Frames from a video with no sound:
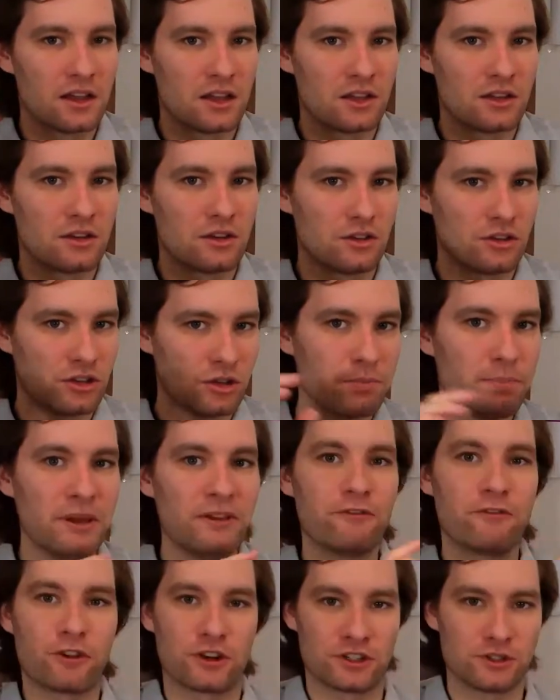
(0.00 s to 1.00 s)
to be
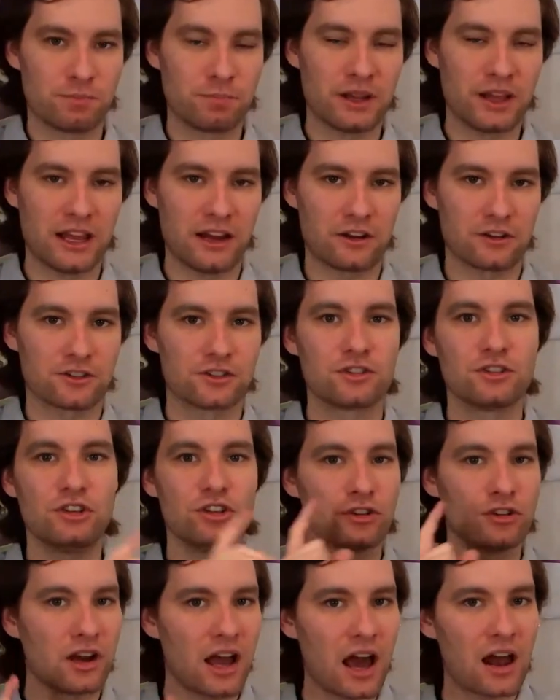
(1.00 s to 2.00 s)
first player. So you're
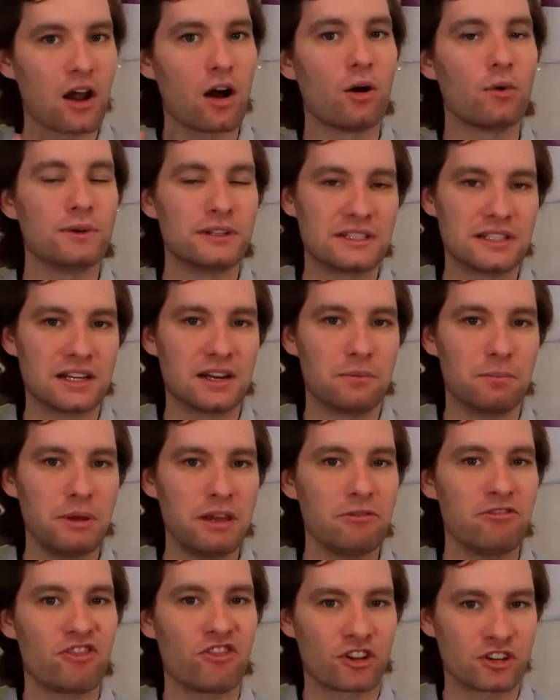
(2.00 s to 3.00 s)
not always going to be
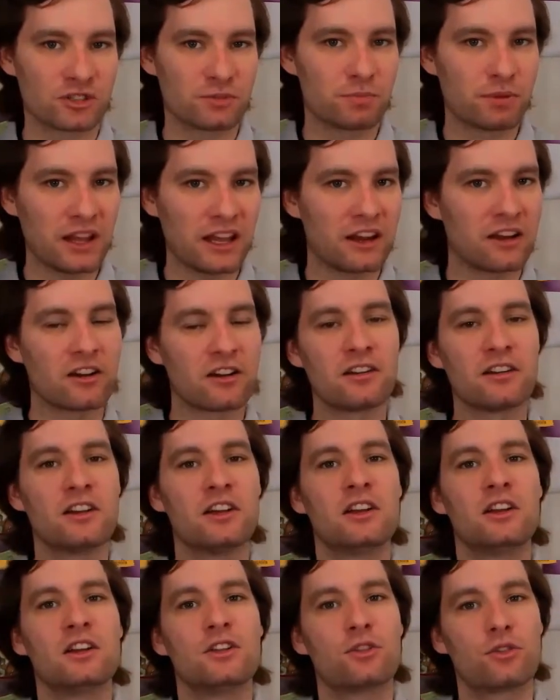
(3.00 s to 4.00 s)
first player
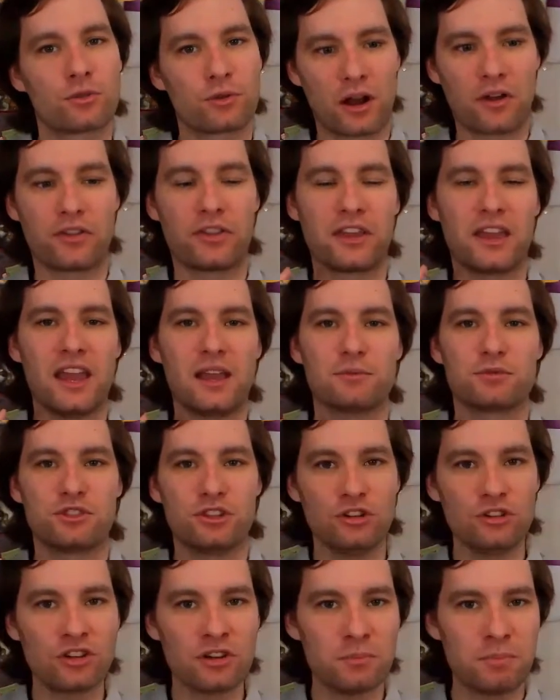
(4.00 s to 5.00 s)
throughout the game. So you
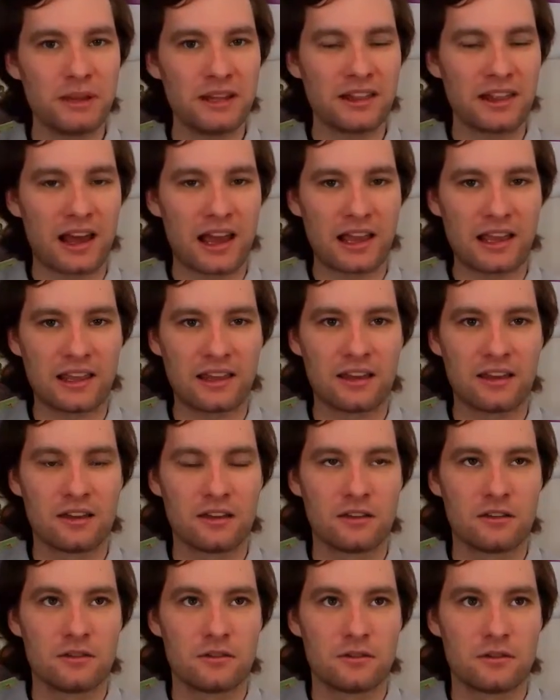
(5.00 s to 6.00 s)
could be like,
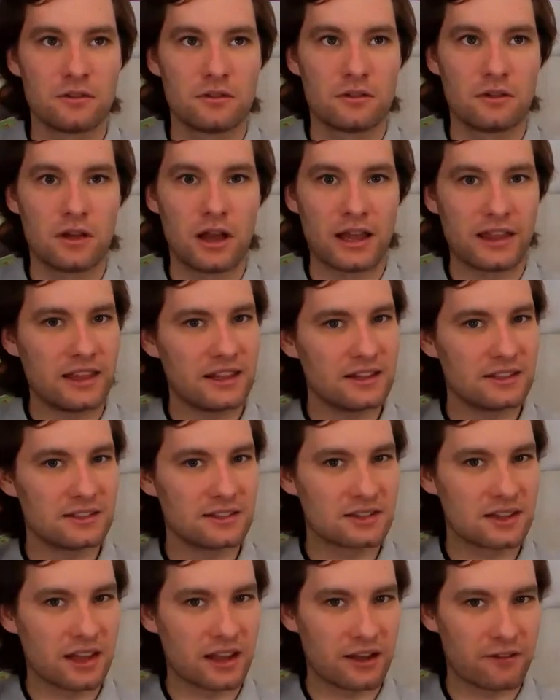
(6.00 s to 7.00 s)
I think this is
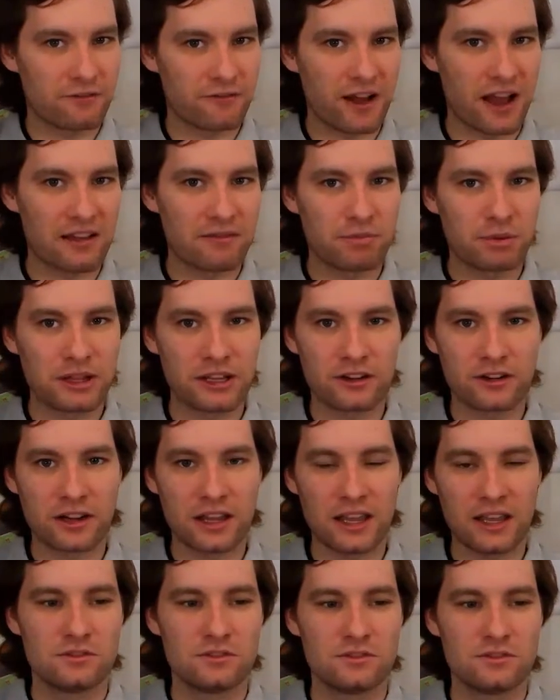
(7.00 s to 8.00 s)
like a 5-player
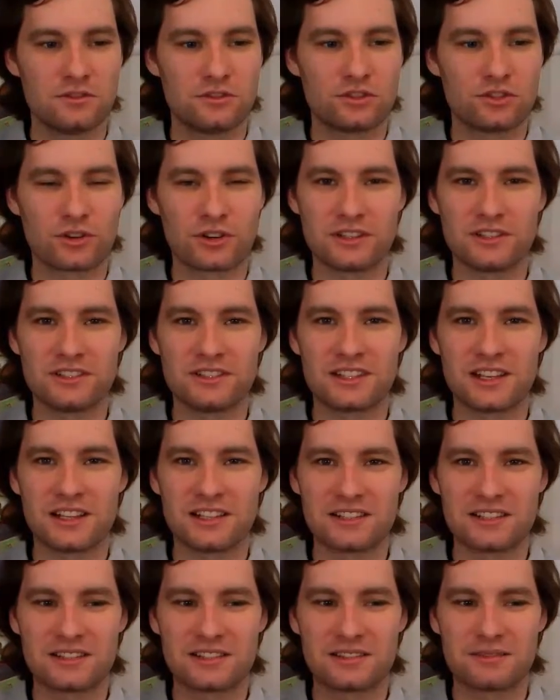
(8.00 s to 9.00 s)
game. Jordan says
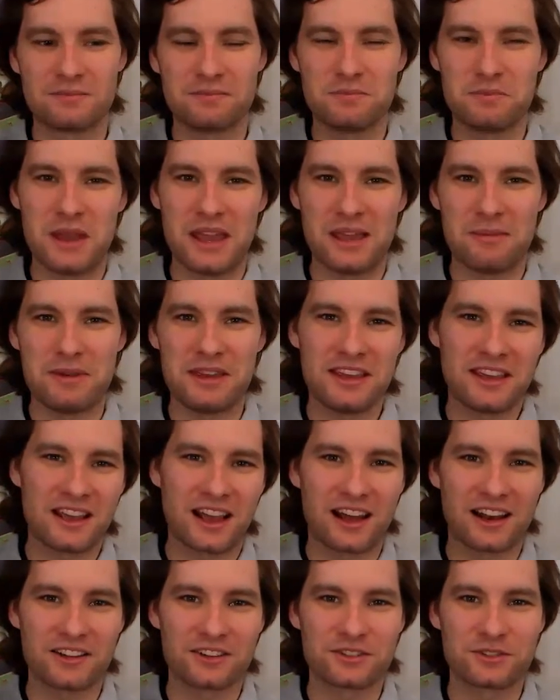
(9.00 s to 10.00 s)
maybe,
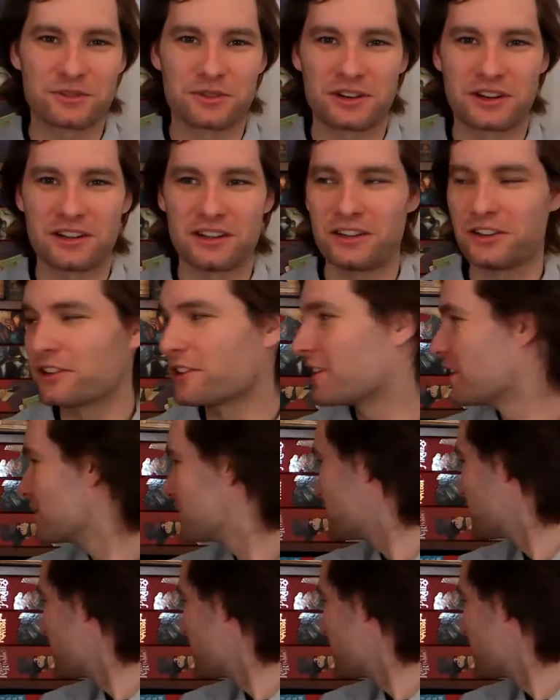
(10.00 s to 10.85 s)
kind of, sort of, your guess is as